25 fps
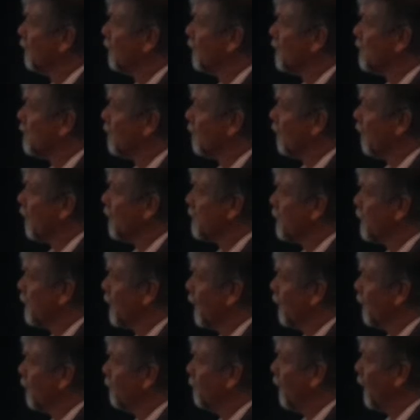there's the lighter
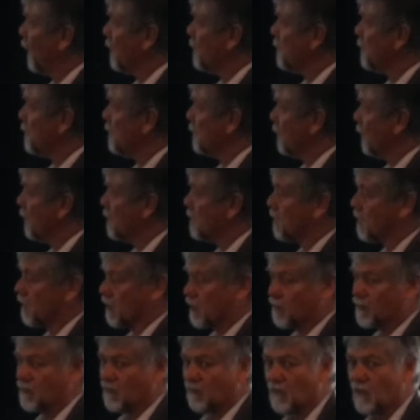coloured patches. That's
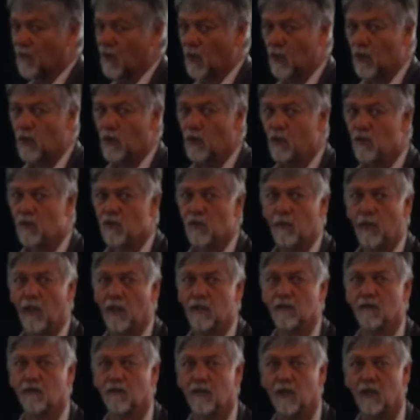just huge
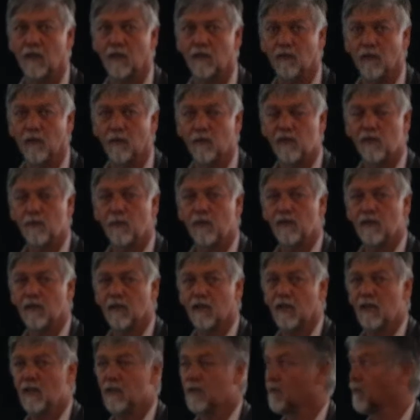amounts of calcrete, which means
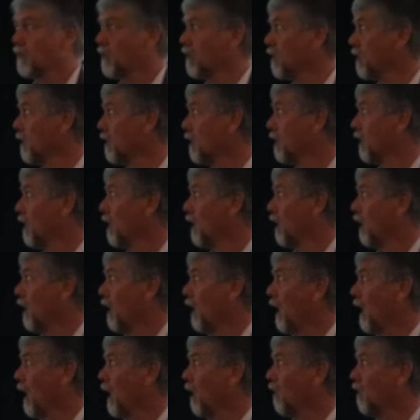that these are very
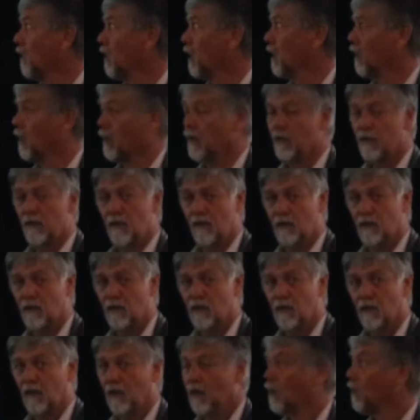alkaline,
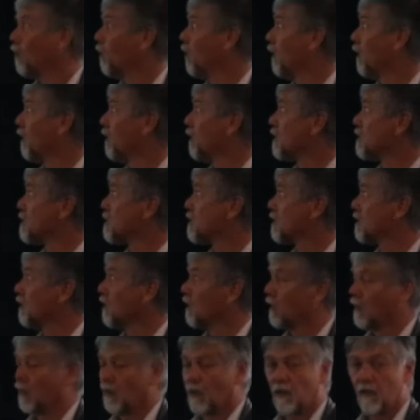whereas
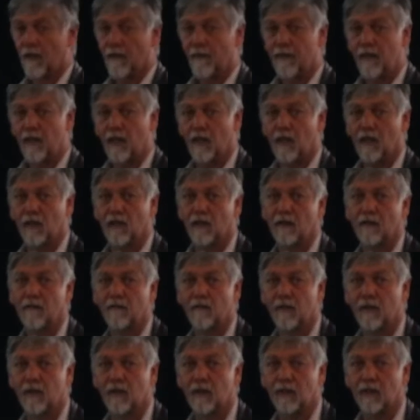the
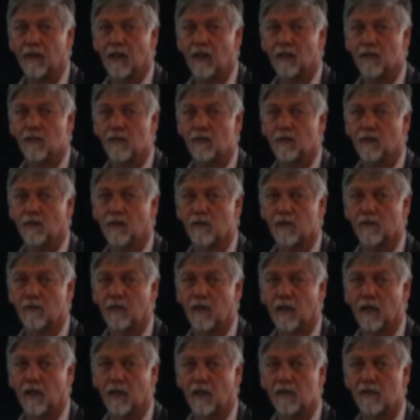other soils
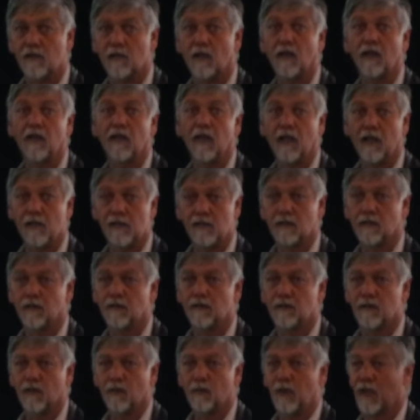around are slightly acid.
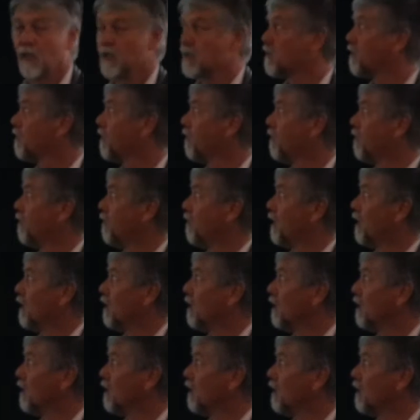So pH
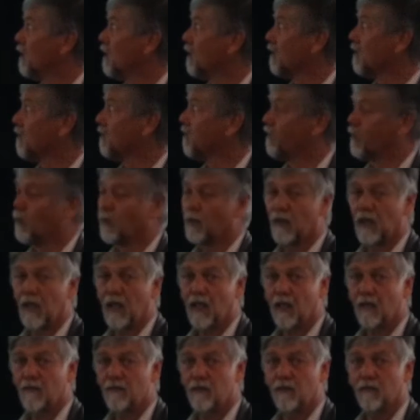
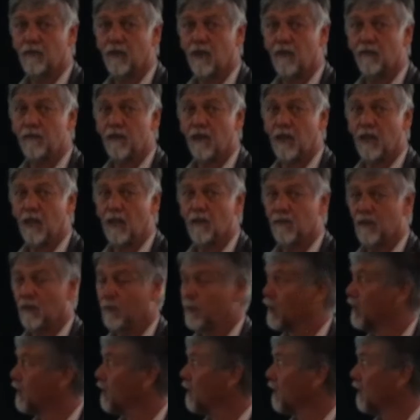4.5 to 5.5
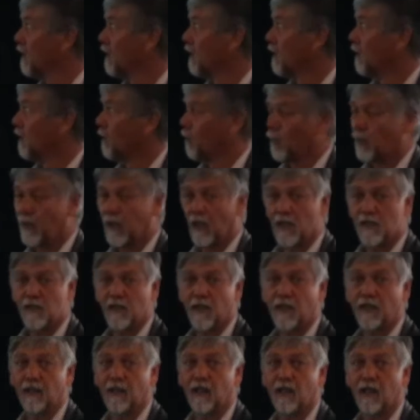up here, pH
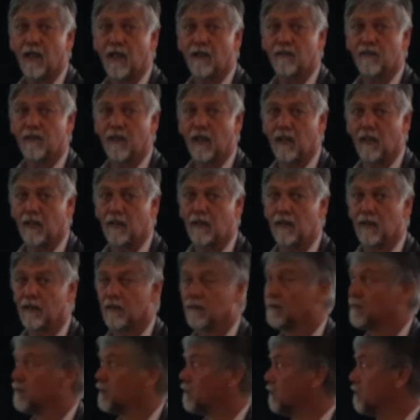8.5 down here.